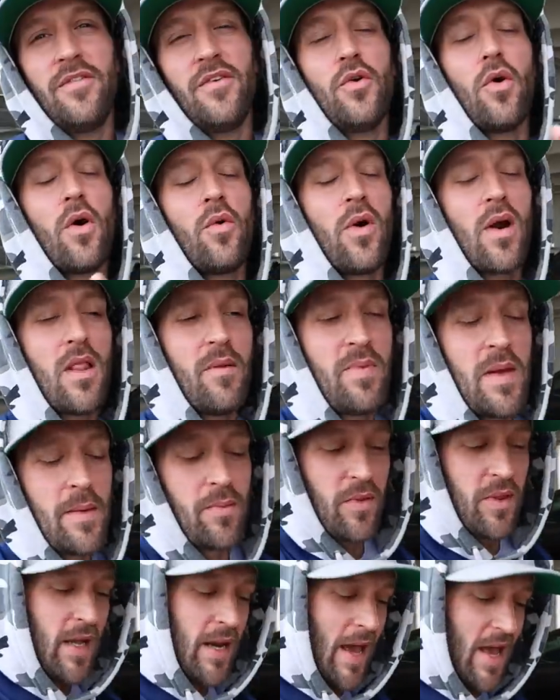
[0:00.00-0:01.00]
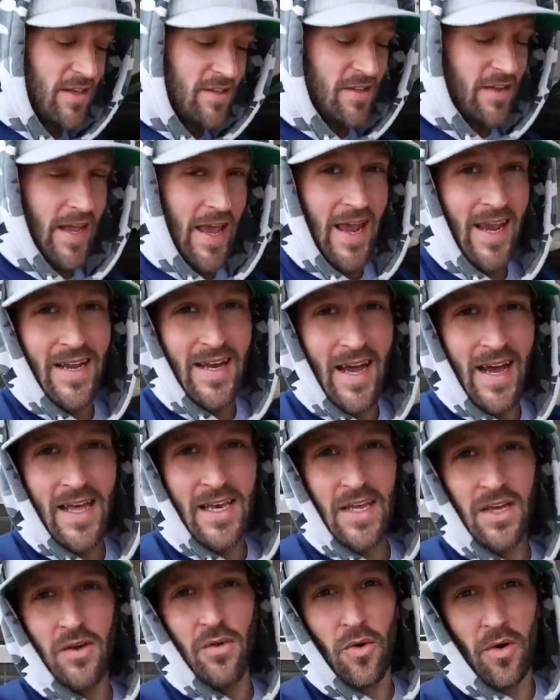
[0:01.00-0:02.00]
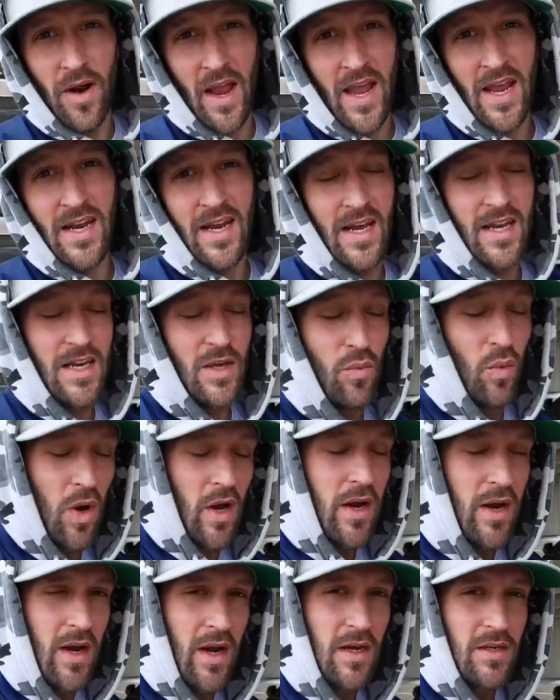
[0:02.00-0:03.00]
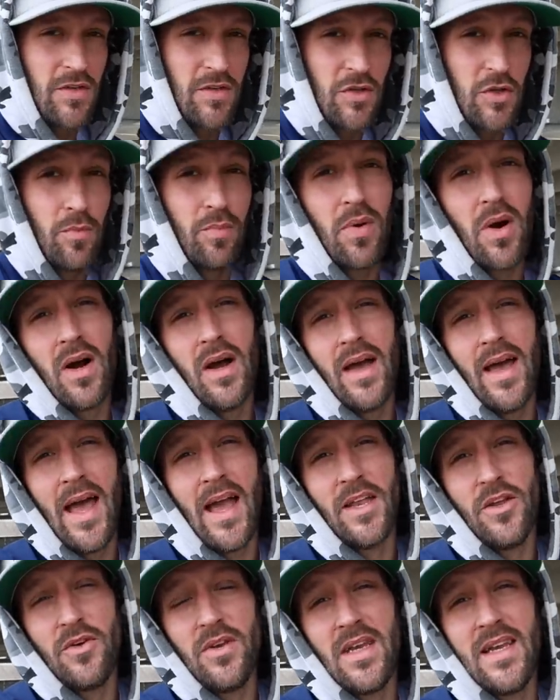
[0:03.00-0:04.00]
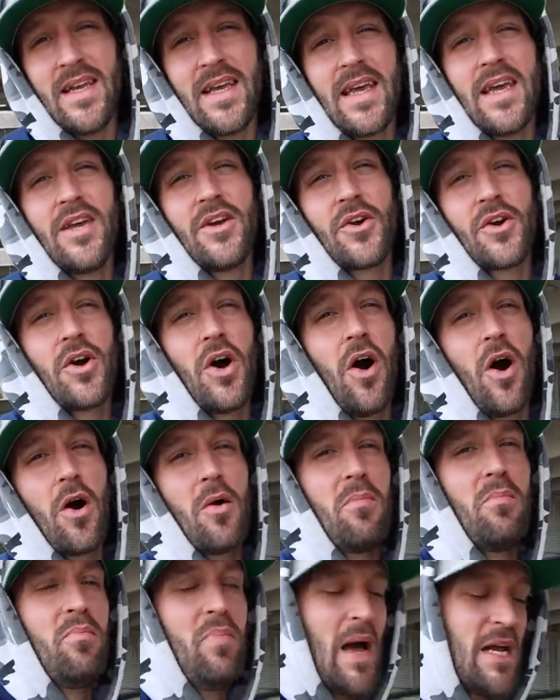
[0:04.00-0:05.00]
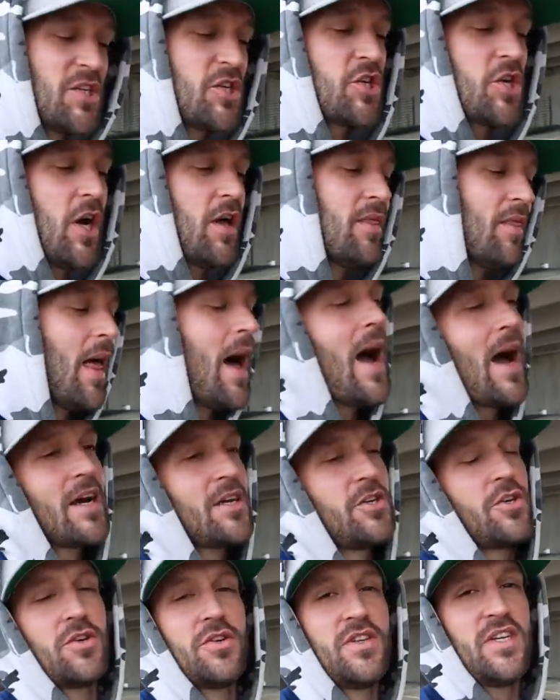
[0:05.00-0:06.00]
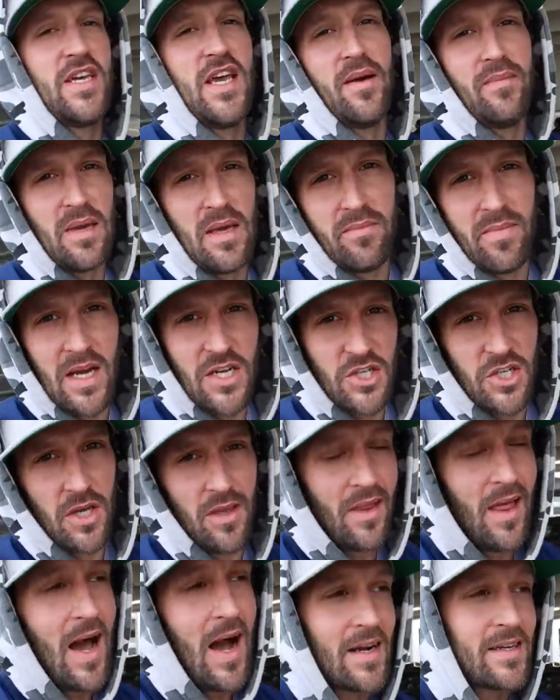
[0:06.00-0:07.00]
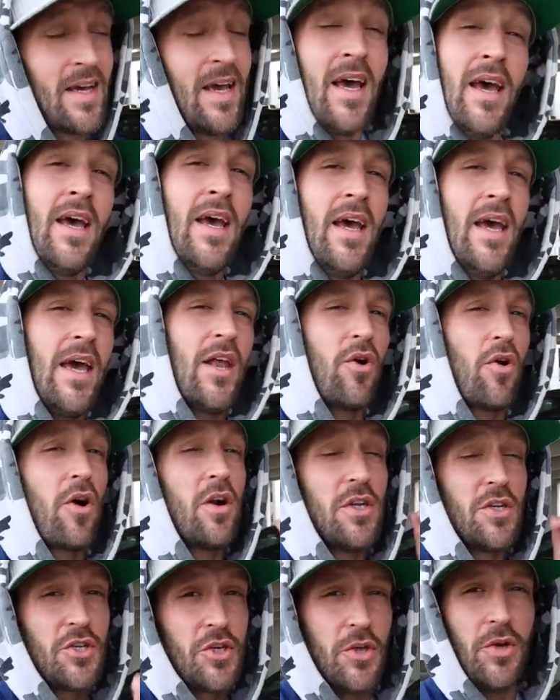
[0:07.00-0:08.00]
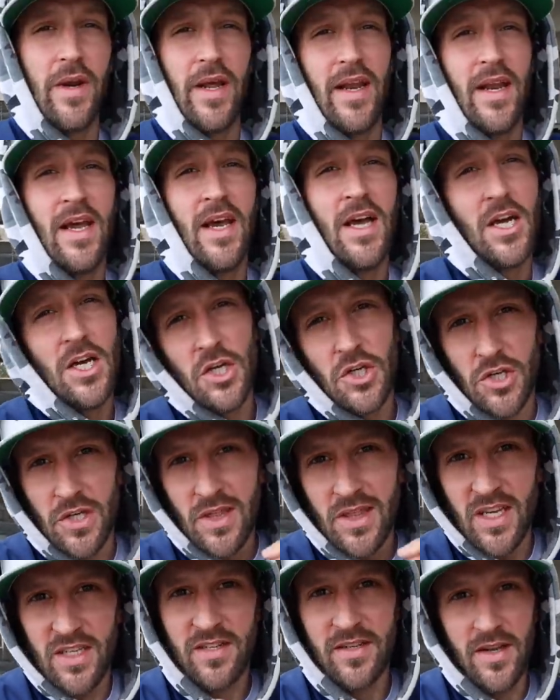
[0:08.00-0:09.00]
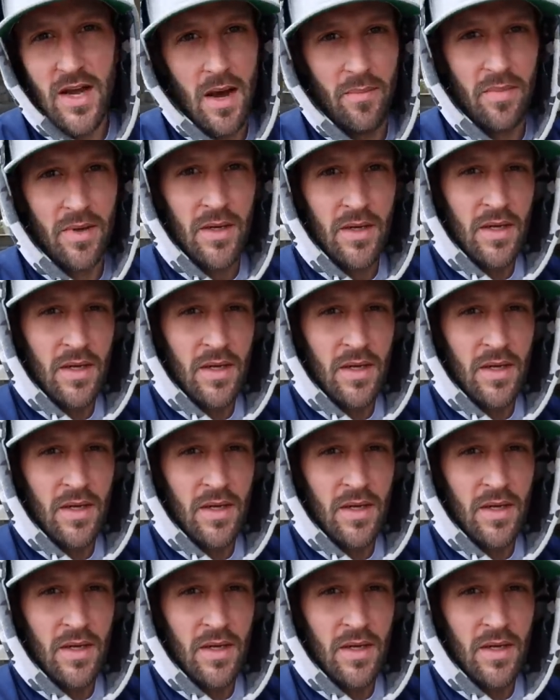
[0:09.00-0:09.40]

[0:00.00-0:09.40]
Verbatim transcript: If you are one of the people that has an A ninety or A ninety-one Supra and you need to get your car bench unlocked, your D M E bench unlocked, in order to tune it, you should listen up.